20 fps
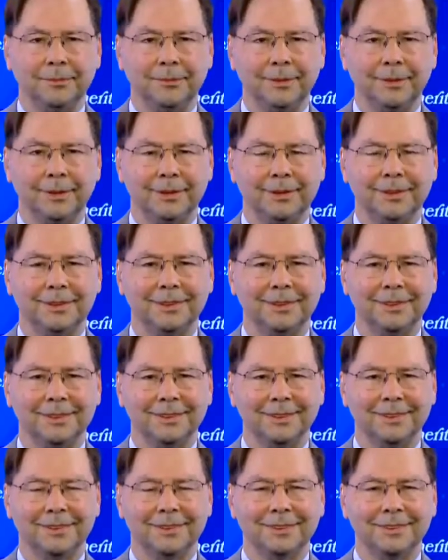
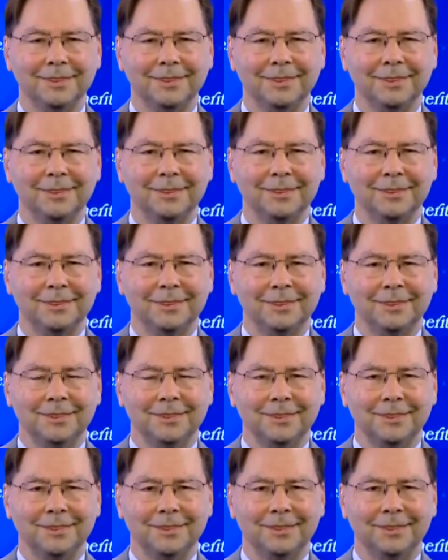
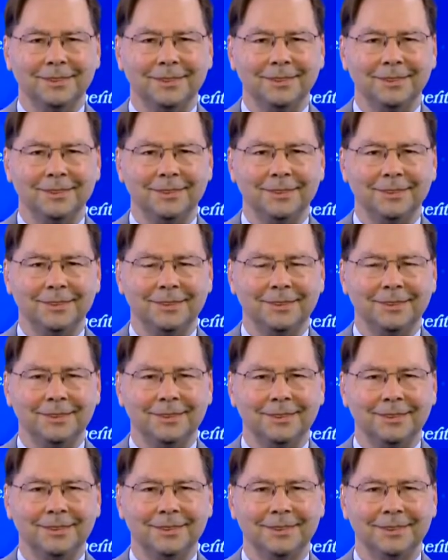
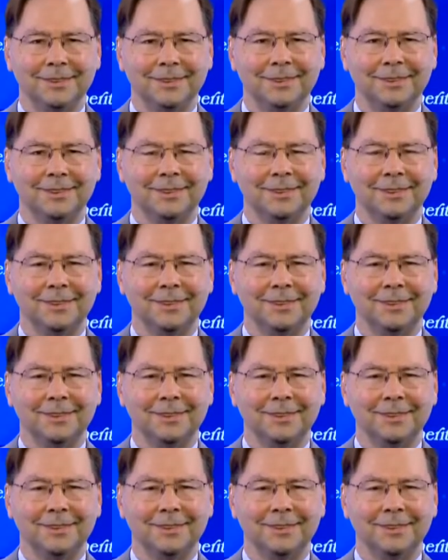No words are spoken by the person on screen.